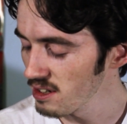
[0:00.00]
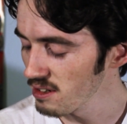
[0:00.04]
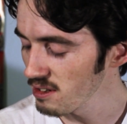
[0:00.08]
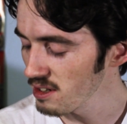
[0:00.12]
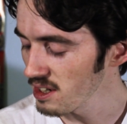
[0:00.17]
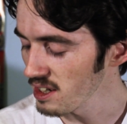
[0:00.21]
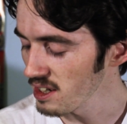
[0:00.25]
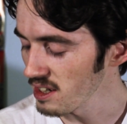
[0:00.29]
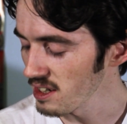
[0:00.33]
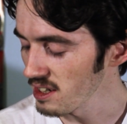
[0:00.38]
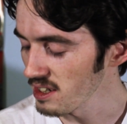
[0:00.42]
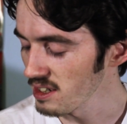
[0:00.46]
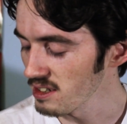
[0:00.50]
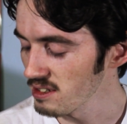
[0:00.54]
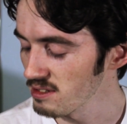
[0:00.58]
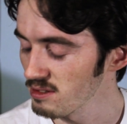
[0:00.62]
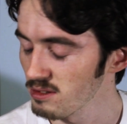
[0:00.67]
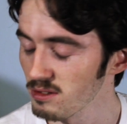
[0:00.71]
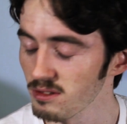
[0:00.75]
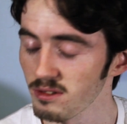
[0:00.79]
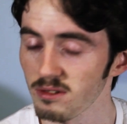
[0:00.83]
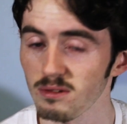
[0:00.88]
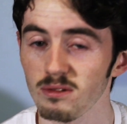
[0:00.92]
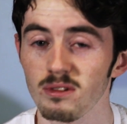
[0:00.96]
Okay,
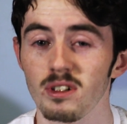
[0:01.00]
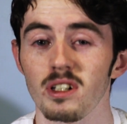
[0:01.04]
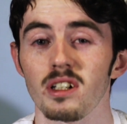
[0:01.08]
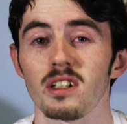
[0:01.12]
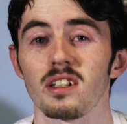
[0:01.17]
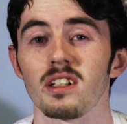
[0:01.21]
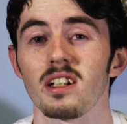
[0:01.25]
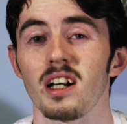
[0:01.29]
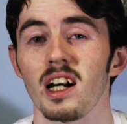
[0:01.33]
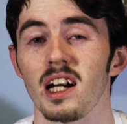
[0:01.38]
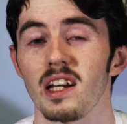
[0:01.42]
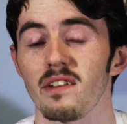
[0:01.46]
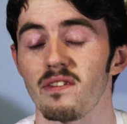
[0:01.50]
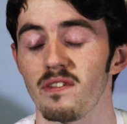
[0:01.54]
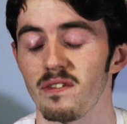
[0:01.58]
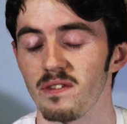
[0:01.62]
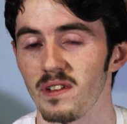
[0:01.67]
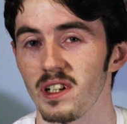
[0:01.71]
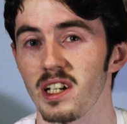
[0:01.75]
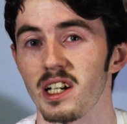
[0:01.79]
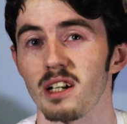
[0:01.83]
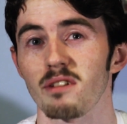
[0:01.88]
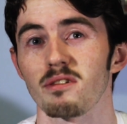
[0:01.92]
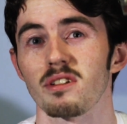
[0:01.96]

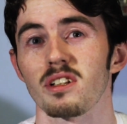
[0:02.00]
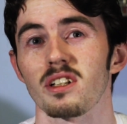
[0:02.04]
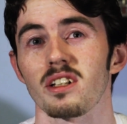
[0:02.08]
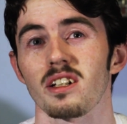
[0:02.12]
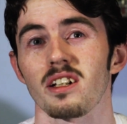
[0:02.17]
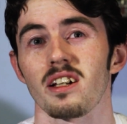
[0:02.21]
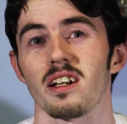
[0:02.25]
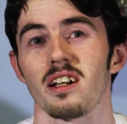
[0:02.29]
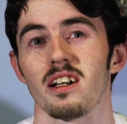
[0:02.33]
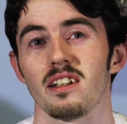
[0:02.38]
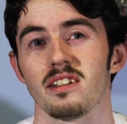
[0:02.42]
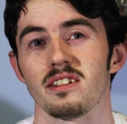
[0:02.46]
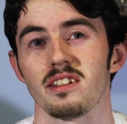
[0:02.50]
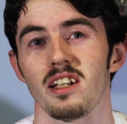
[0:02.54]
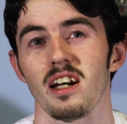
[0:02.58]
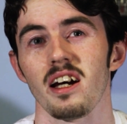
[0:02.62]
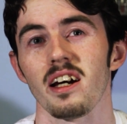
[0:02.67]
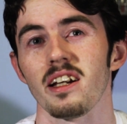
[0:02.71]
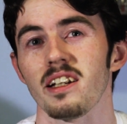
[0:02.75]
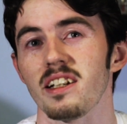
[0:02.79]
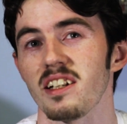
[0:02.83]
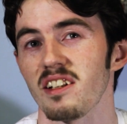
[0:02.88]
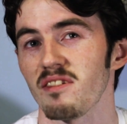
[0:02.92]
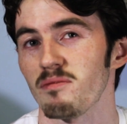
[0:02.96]
I've encountered a
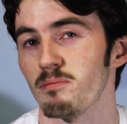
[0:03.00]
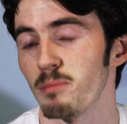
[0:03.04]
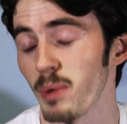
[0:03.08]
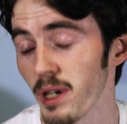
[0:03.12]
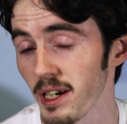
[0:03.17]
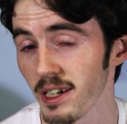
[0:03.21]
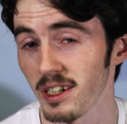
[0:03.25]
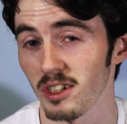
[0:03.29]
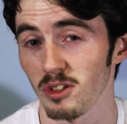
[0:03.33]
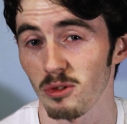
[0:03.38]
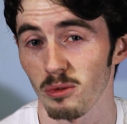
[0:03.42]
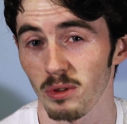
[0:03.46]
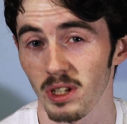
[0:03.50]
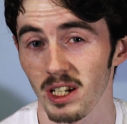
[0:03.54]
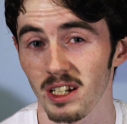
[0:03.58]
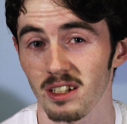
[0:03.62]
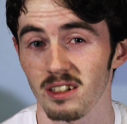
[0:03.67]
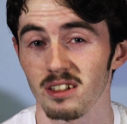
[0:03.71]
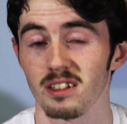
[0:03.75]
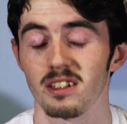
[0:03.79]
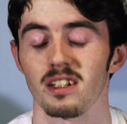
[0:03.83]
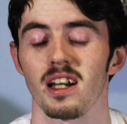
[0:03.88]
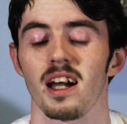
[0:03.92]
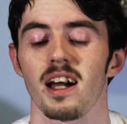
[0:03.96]
ton of bugs with
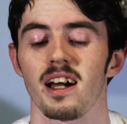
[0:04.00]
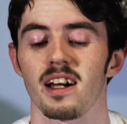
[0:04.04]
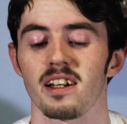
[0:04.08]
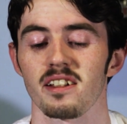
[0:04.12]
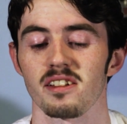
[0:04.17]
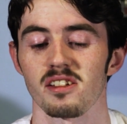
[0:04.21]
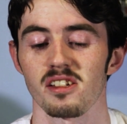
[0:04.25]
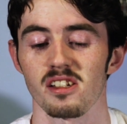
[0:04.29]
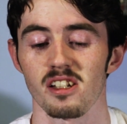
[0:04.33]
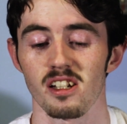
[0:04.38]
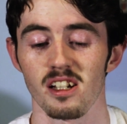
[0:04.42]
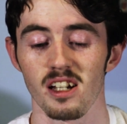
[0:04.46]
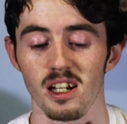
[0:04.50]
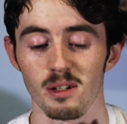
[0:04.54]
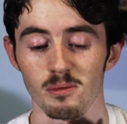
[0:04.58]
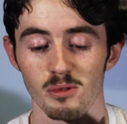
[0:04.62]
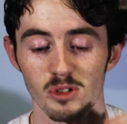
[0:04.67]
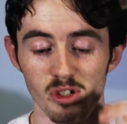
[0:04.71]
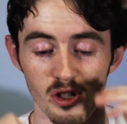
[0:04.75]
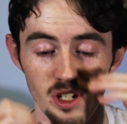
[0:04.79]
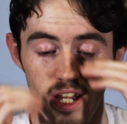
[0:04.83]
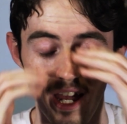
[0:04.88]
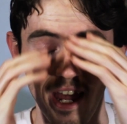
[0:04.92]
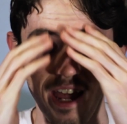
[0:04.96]
it, as I'm
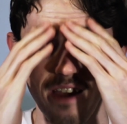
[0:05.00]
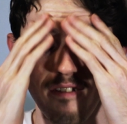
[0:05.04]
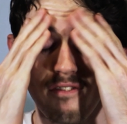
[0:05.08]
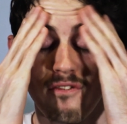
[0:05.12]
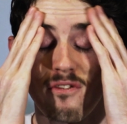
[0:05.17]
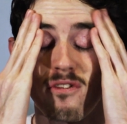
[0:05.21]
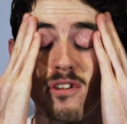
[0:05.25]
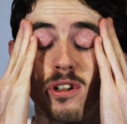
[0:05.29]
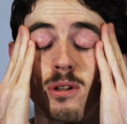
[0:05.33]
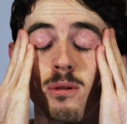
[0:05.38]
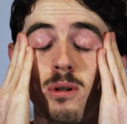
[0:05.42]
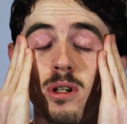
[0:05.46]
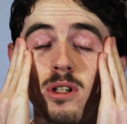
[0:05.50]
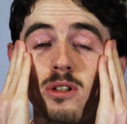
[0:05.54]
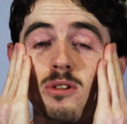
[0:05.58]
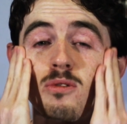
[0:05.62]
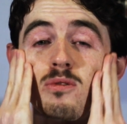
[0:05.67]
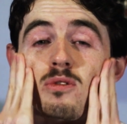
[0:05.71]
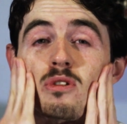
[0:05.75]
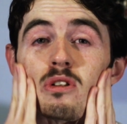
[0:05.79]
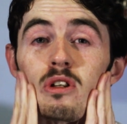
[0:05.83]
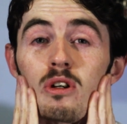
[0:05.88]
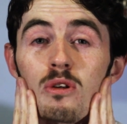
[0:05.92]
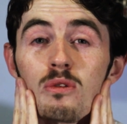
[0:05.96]
sure everyone
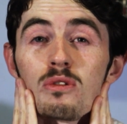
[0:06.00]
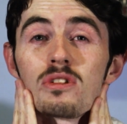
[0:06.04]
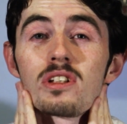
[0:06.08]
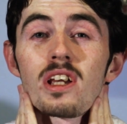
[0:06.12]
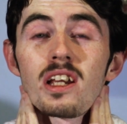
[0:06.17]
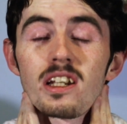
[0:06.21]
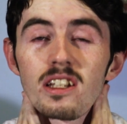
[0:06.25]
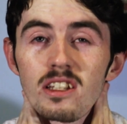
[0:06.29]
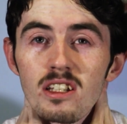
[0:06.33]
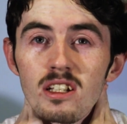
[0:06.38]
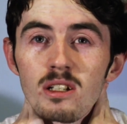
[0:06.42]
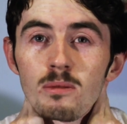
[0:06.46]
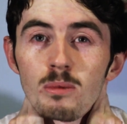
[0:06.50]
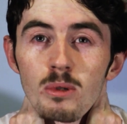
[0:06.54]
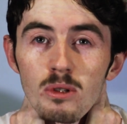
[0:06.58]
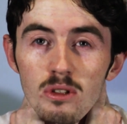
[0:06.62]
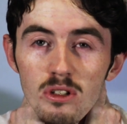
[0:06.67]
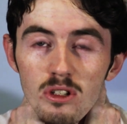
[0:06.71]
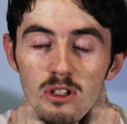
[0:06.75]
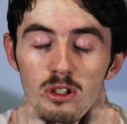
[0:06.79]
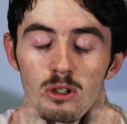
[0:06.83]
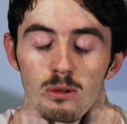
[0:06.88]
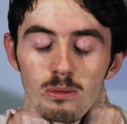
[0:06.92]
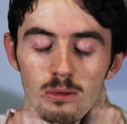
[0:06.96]
who knows anything
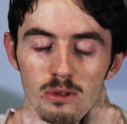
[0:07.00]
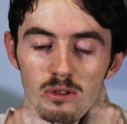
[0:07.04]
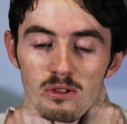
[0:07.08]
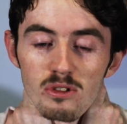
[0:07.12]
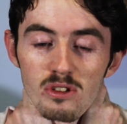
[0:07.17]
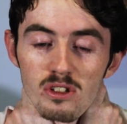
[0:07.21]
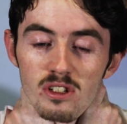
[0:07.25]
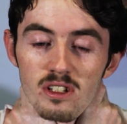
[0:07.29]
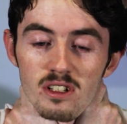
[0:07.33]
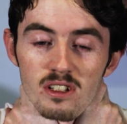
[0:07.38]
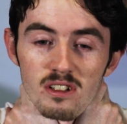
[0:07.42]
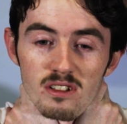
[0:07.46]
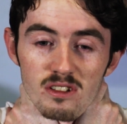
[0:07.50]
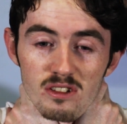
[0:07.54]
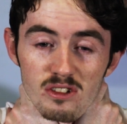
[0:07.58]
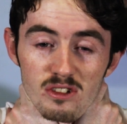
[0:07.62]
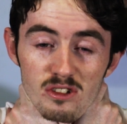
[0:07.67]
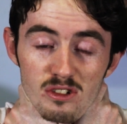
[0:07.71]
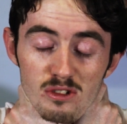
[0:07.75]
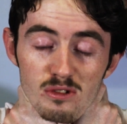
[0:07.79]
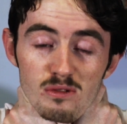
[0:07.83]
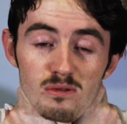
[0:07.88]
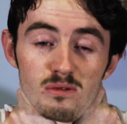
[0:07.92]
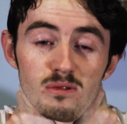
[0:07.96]
about the GoPros
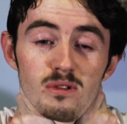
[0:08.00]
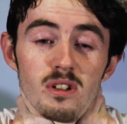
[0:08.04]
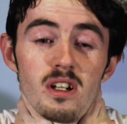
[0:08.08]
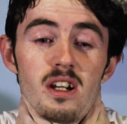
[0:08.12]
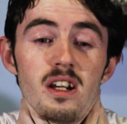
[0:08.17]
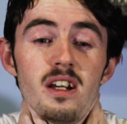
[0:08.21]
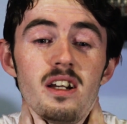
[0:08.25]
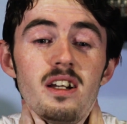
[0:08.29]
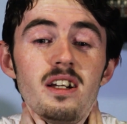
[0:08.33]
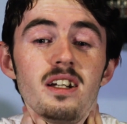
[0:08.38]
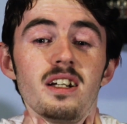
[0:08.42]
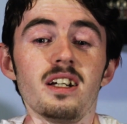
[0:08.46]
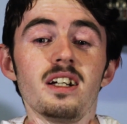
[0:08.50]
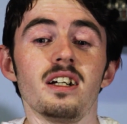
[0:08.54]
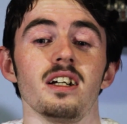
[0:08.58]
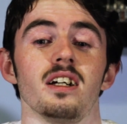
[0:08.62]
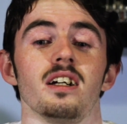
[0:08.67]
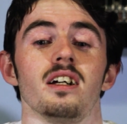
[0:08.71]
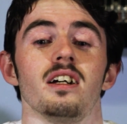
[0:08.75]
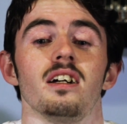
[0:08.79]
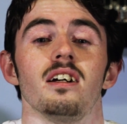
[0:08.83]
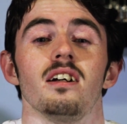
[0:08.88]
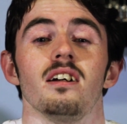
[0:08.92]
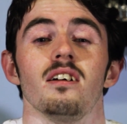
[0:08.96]
do.
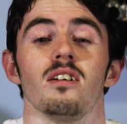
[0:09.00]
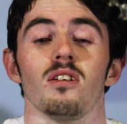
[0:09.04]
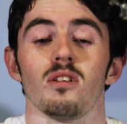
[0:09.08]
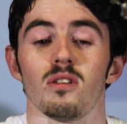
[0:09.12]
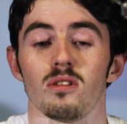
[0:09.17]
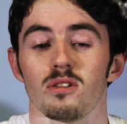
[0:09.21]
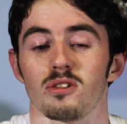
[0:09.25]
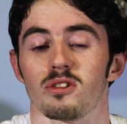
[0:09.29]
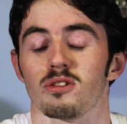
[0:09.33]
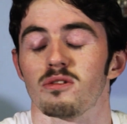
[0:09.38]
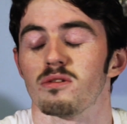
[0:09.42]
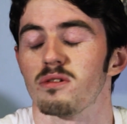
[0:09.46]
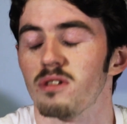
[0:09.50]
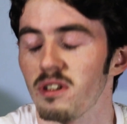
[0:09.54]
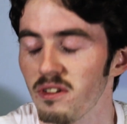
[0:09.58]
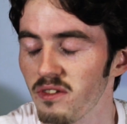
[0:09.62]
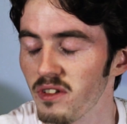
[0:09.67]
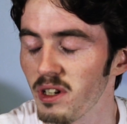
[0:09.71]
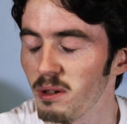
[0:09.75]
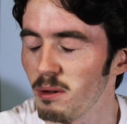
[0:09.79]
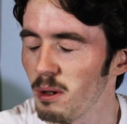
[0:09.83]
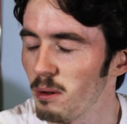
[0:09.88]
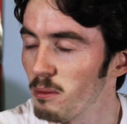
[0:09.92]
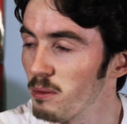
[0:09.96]
Also
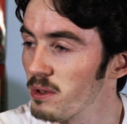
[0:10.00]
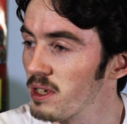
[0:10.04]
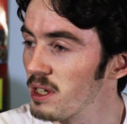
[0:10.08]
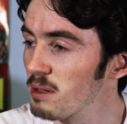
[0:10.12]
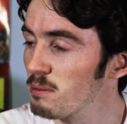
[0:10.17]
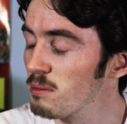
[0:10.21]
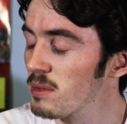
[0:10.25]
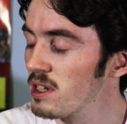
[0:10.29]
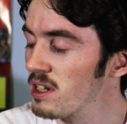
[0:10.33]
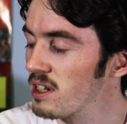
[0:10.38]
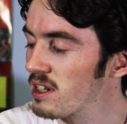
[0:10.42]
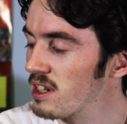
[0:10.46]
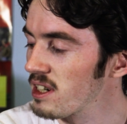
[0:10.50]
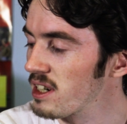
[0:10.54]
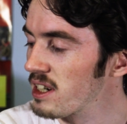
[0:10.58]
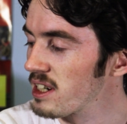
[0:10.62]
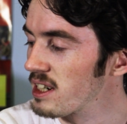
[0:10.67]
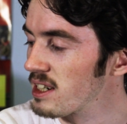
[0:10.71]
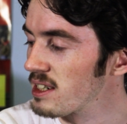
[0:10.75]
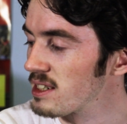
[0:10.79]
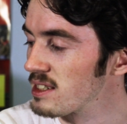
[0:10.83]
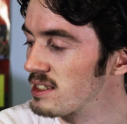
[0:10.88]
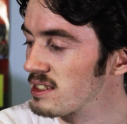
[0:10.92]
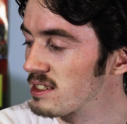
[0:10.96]
have come up with them,
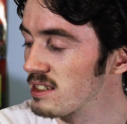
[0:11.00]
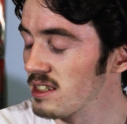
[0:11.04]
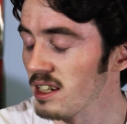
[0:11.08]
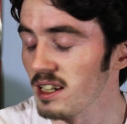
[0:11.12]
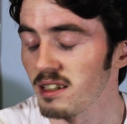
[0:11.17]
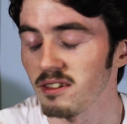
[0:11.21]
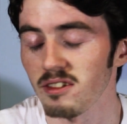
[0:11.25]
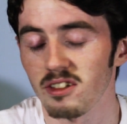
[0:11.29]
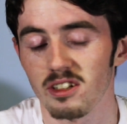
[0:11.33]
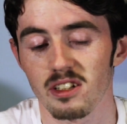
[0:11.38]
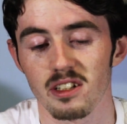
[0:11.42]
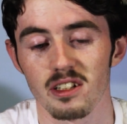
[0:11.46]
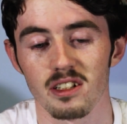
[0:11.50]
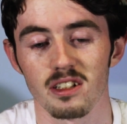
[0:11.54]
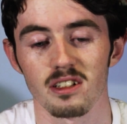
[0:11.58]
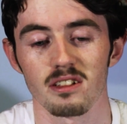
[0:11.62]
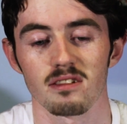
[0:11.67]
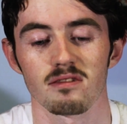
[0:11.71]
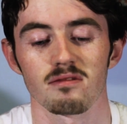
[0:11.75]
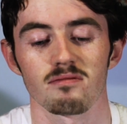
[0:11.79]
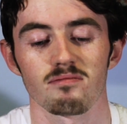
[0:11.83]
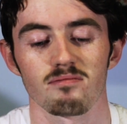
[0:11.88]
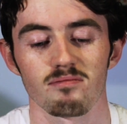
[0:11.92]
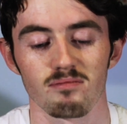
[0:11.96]
and I'm just gonna